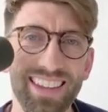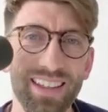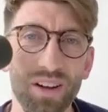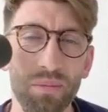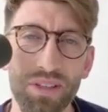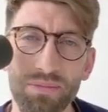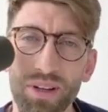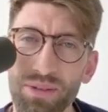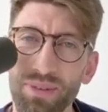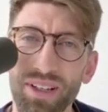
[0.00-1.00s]
comments box
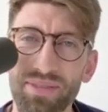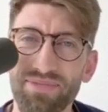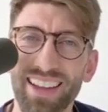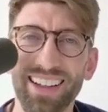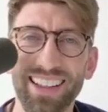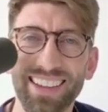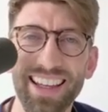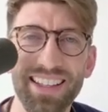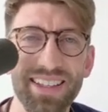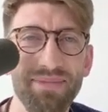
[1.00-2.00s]
below. All right,
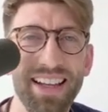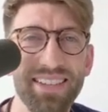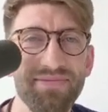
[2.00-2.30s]
thanks. Bye.